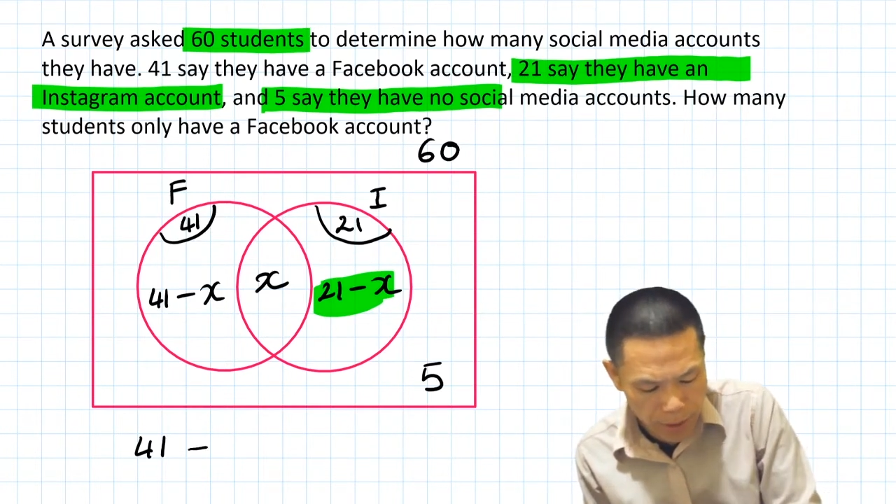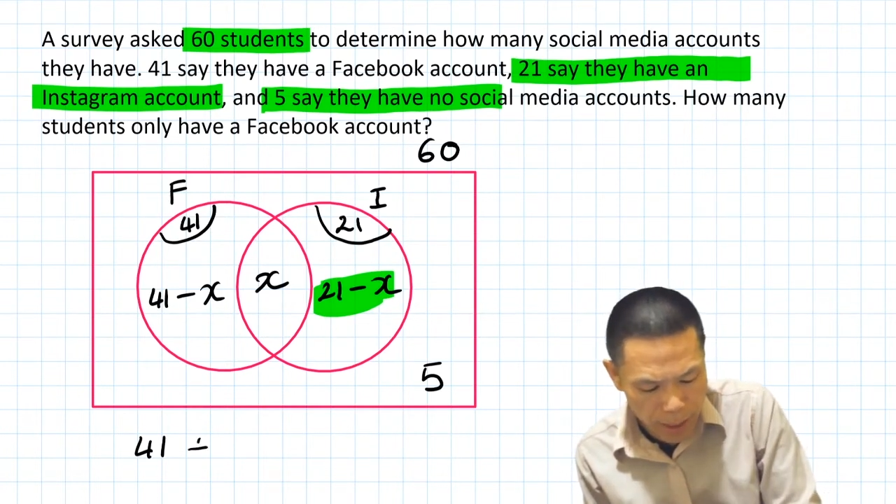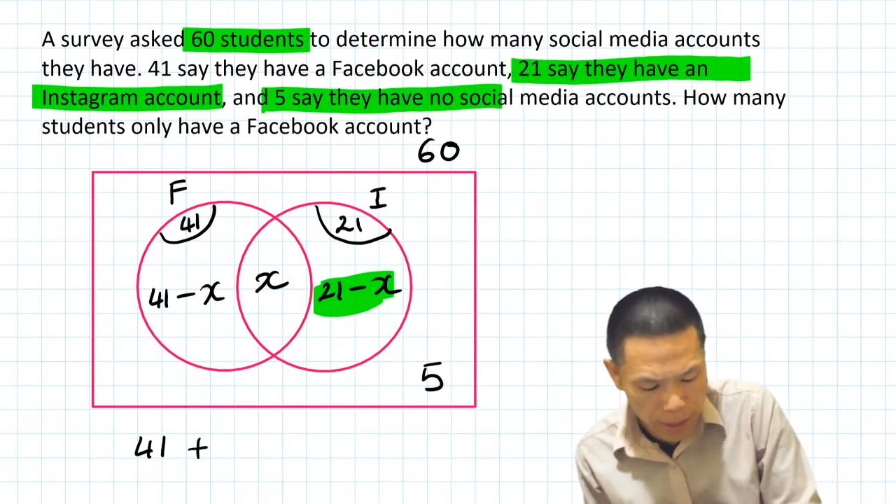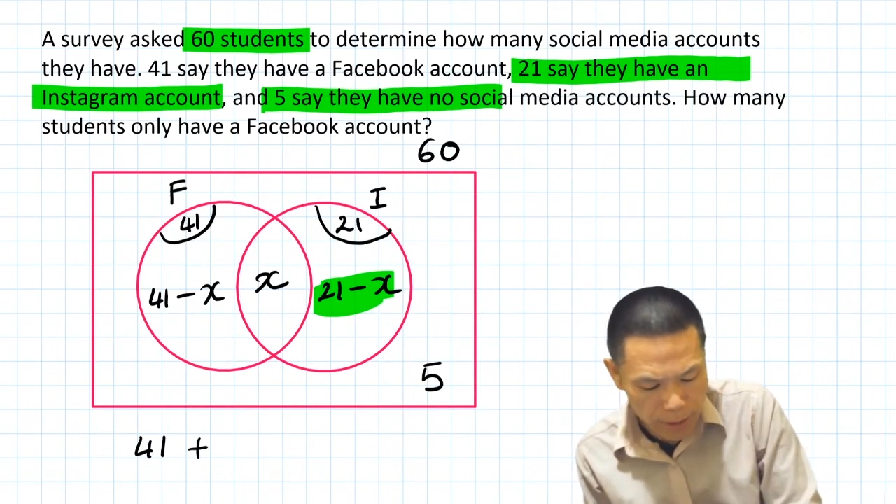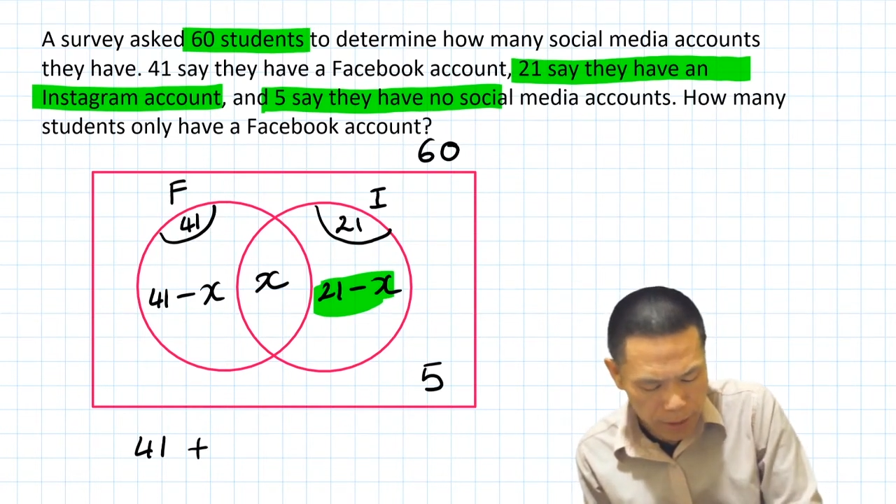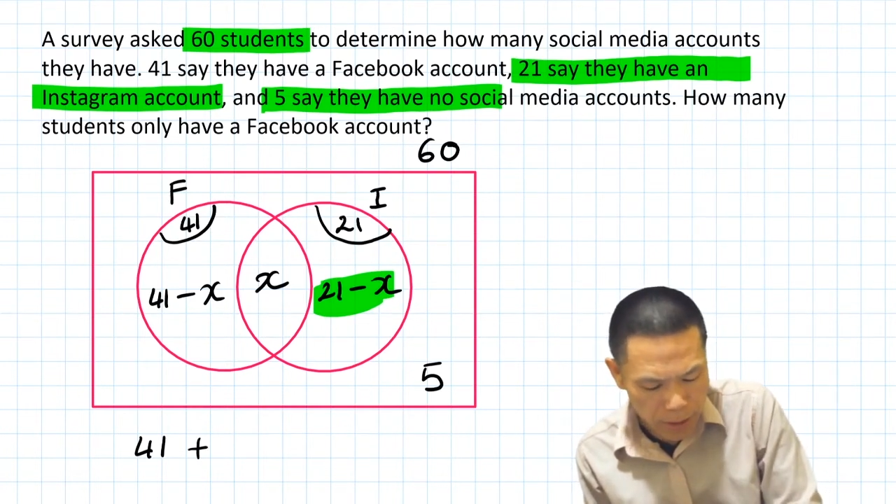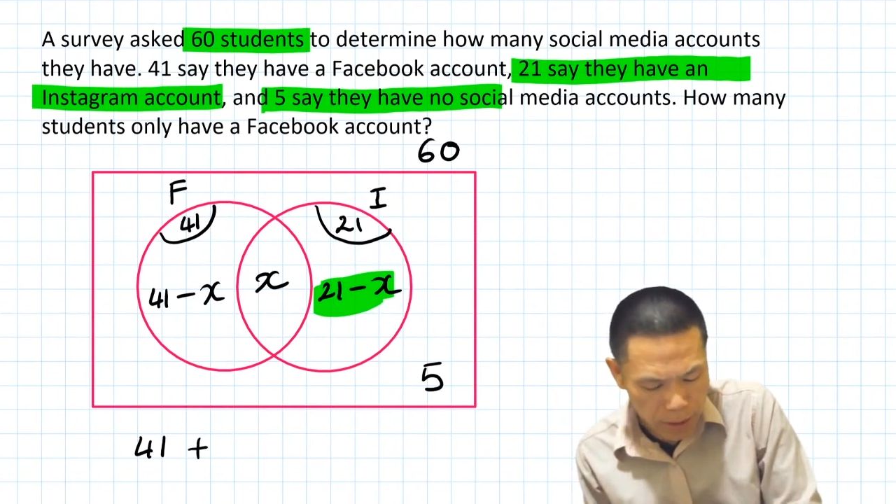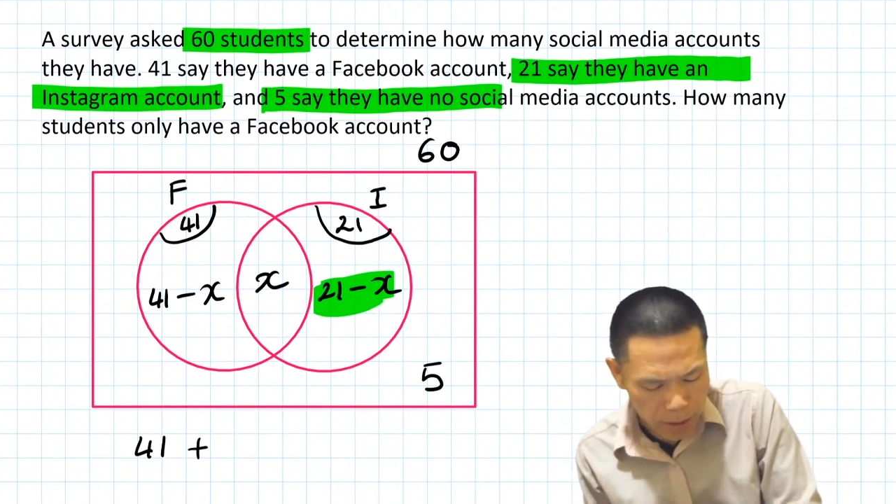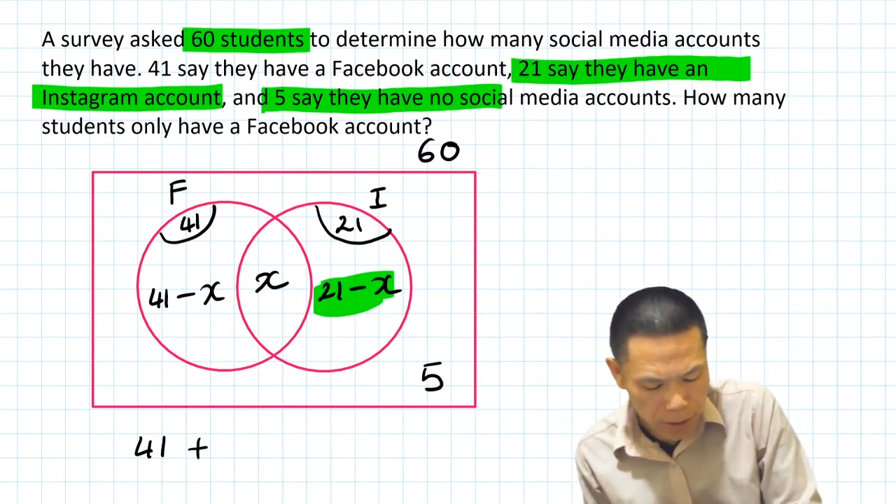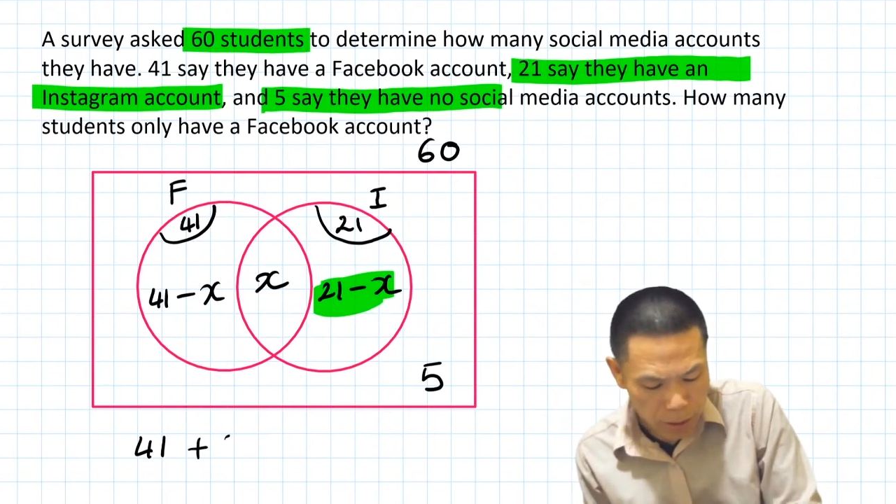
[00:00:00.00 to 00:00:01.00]
Add
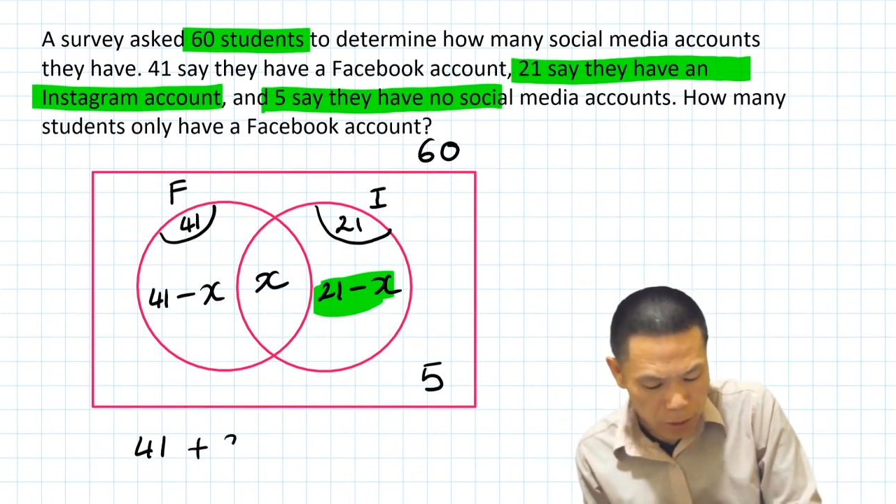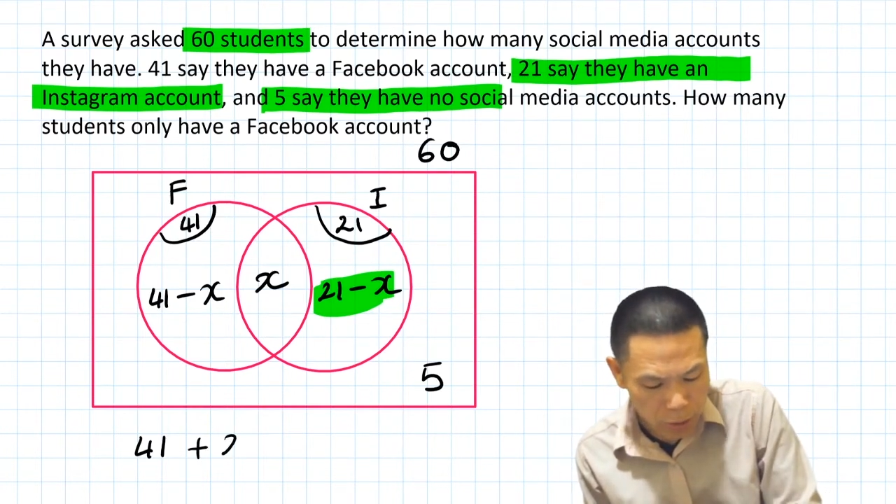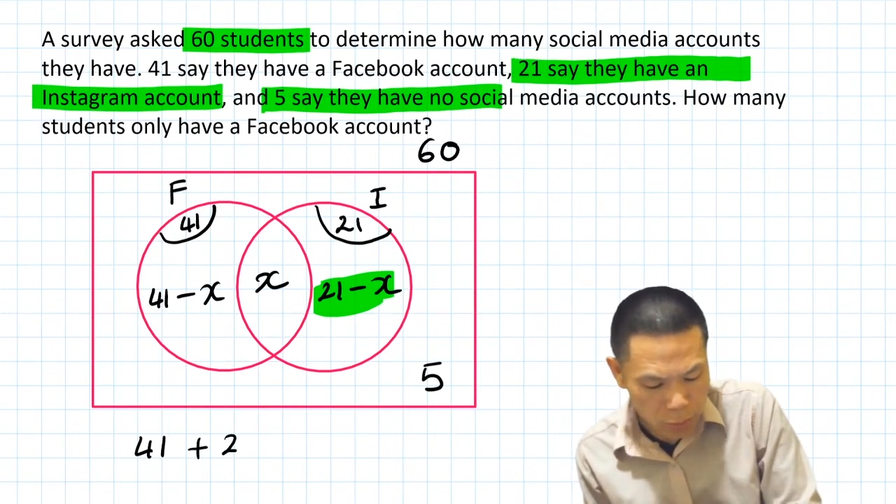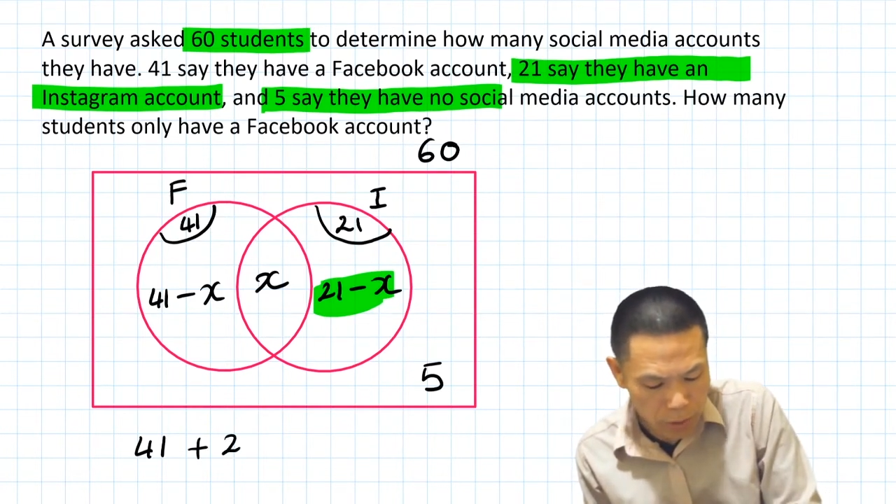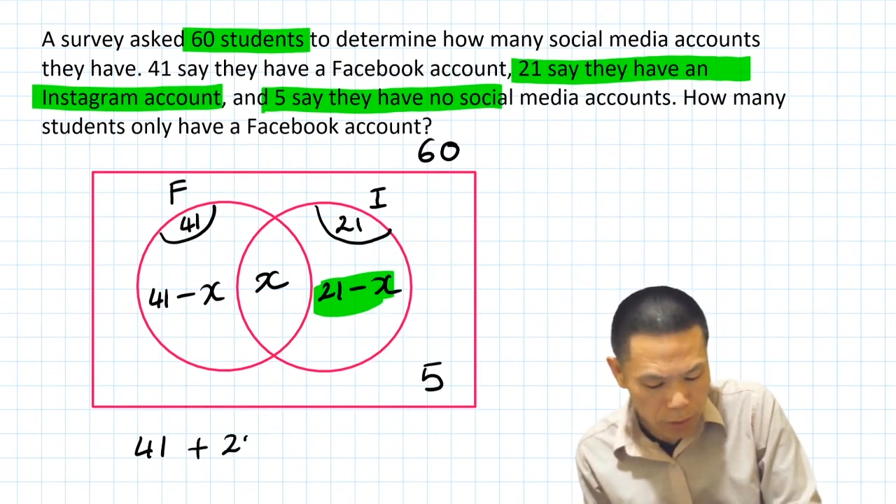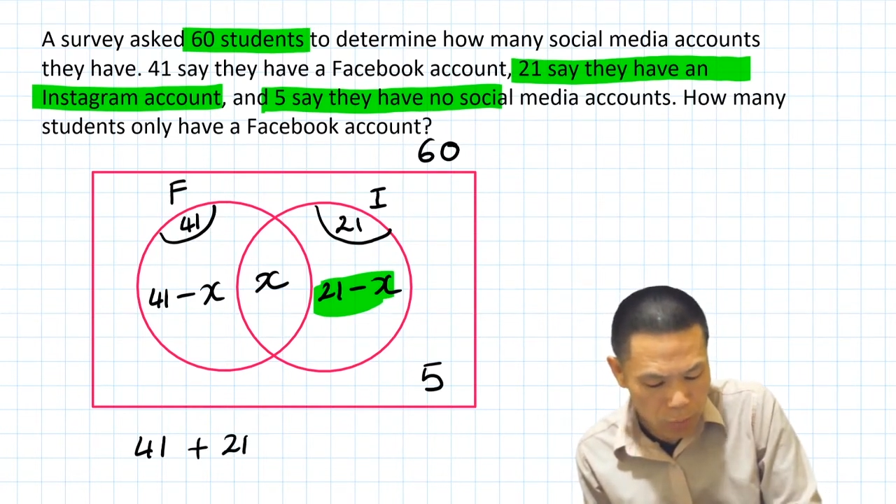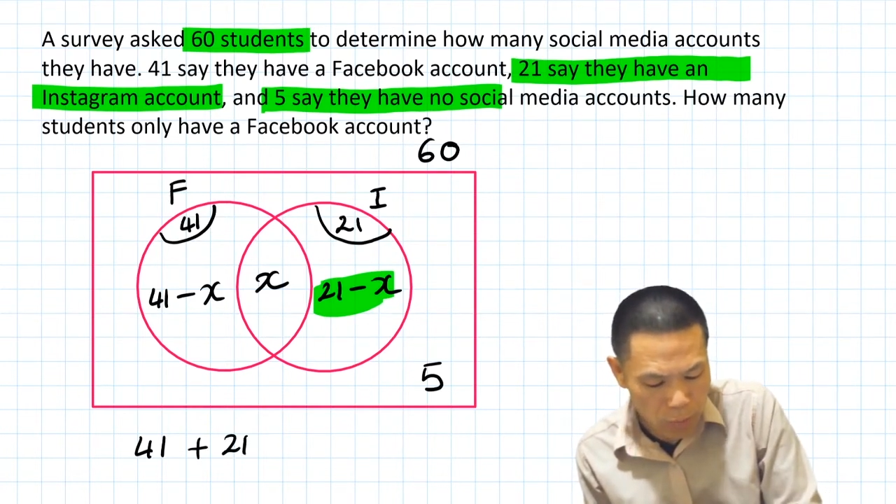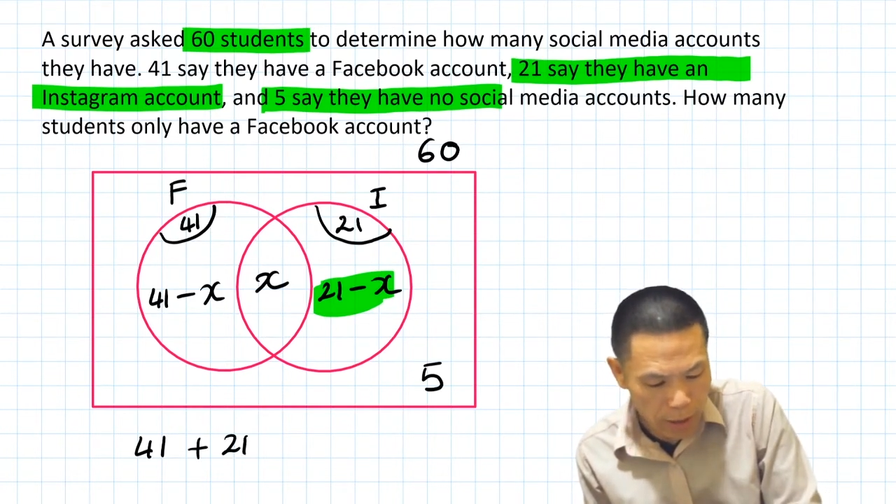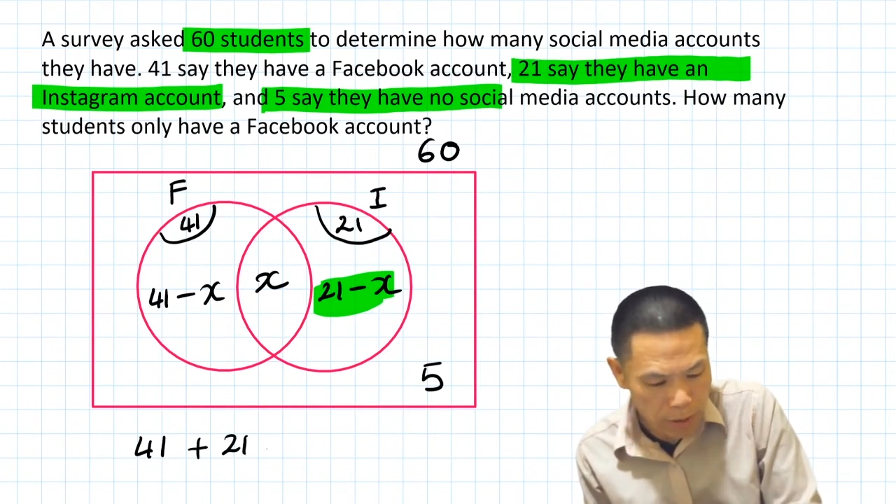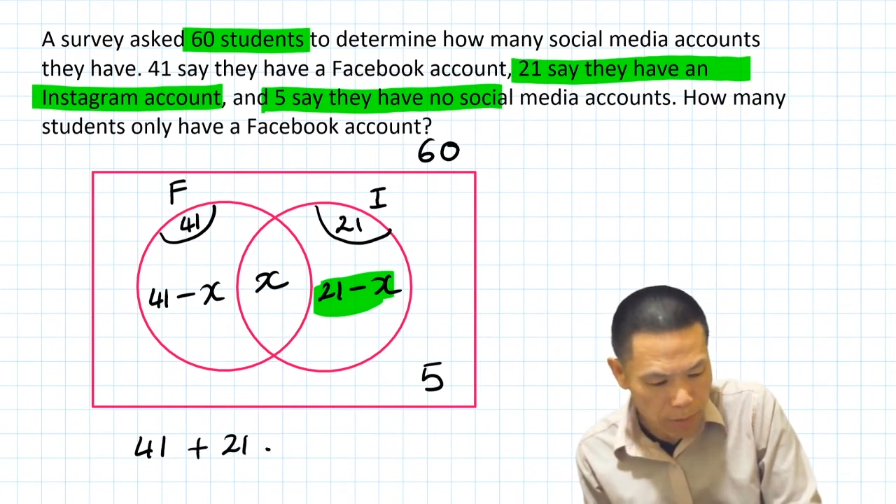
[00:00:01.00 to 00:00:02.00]

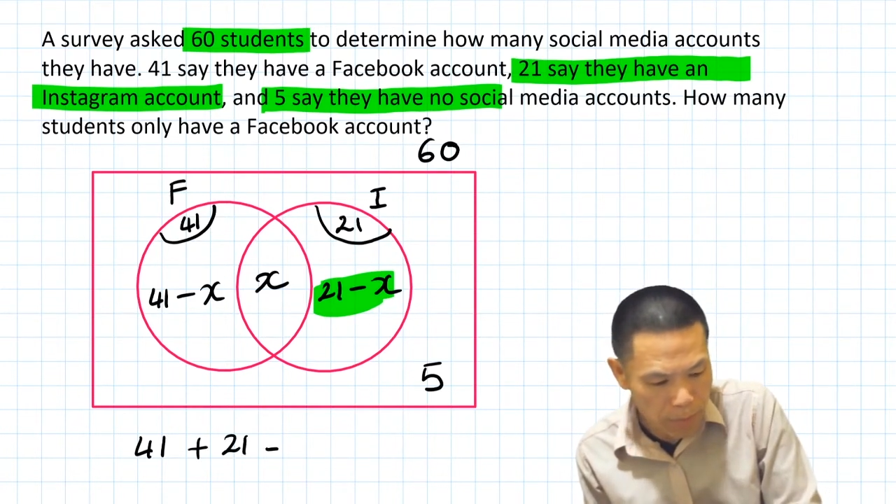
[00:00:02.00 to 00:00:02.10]
21